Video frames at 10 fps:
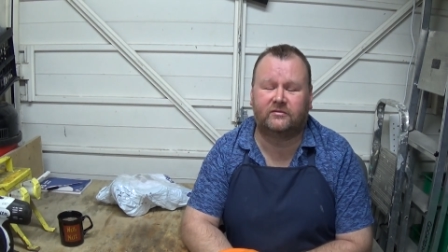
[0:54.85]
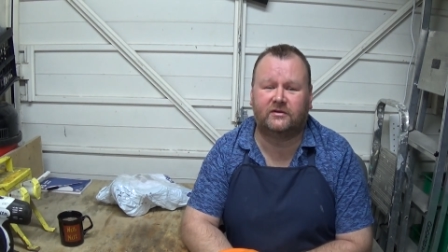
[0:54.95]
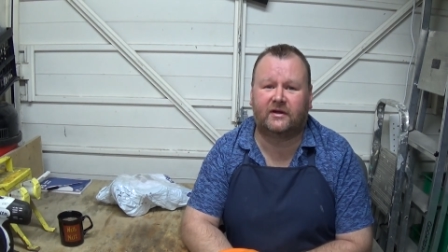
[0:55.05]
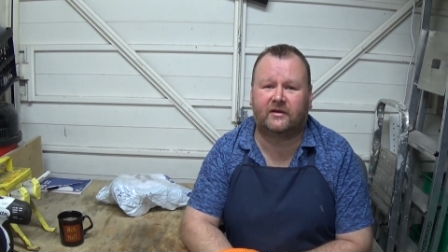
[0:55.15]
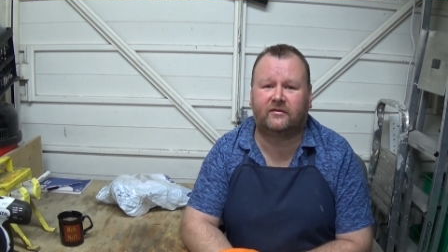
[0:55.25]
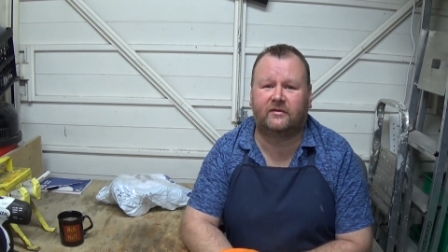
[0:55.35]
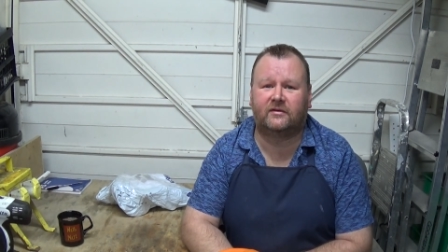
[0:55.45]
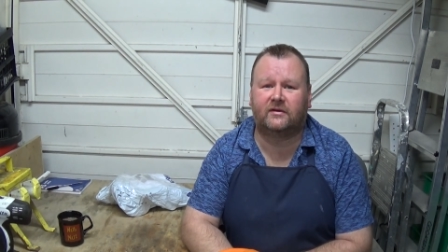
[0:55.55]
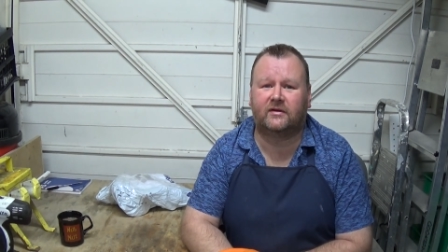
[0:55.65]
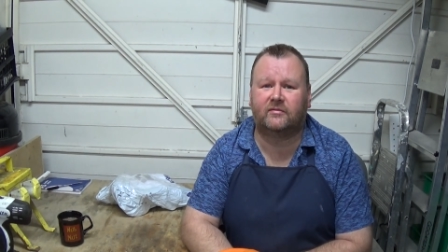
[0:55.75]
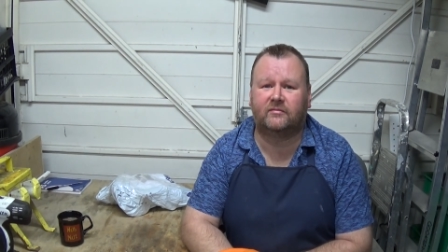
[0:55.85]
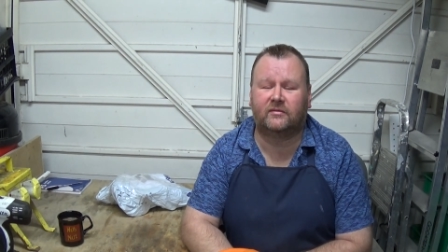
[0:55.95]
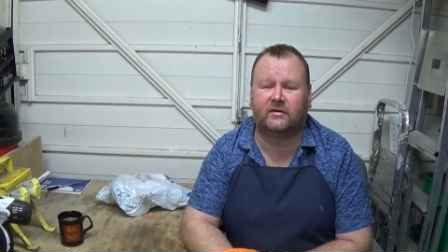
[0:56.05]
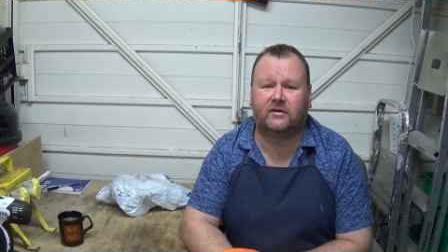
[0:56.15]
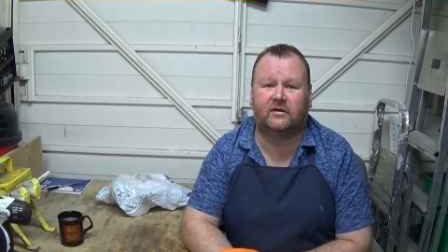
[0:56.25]
to death and
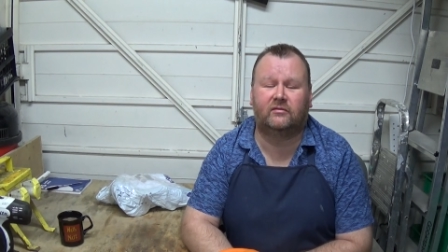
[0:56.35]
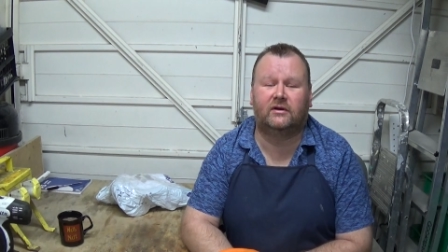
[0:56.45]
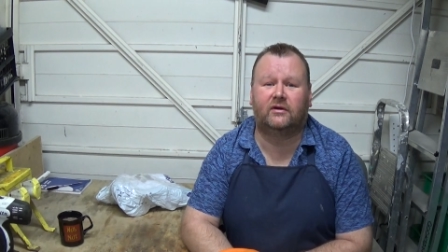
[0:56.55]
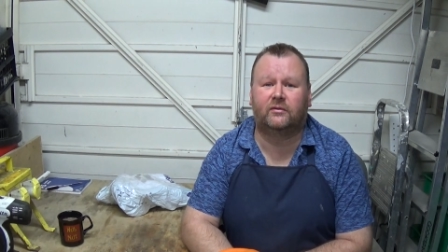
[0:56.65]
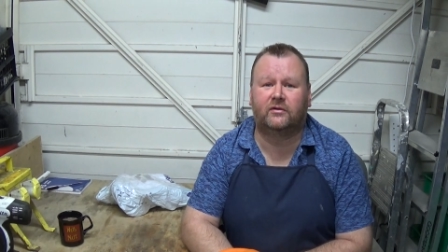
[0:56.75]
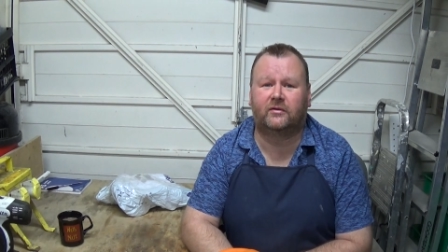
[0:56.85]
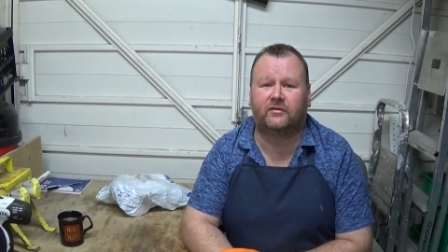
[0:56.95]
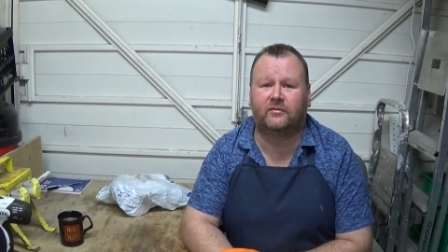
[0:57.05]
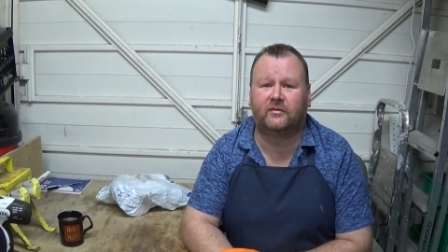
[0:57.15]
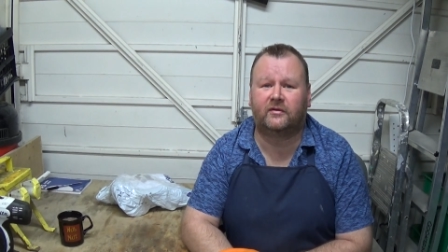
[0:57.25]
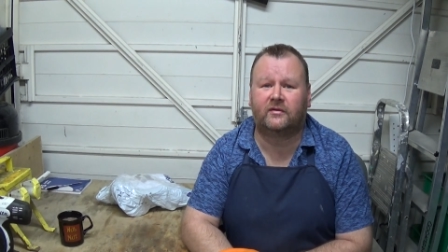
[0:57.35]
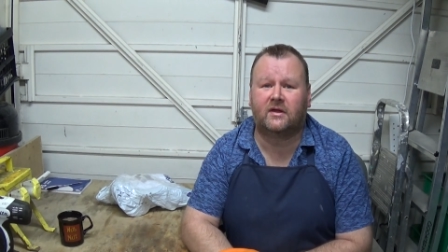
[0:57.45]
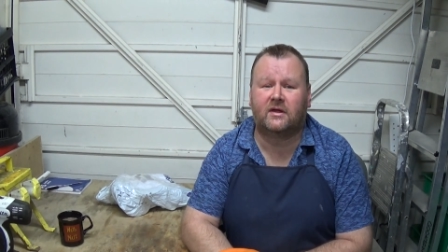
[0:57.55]
really not worth bothering with.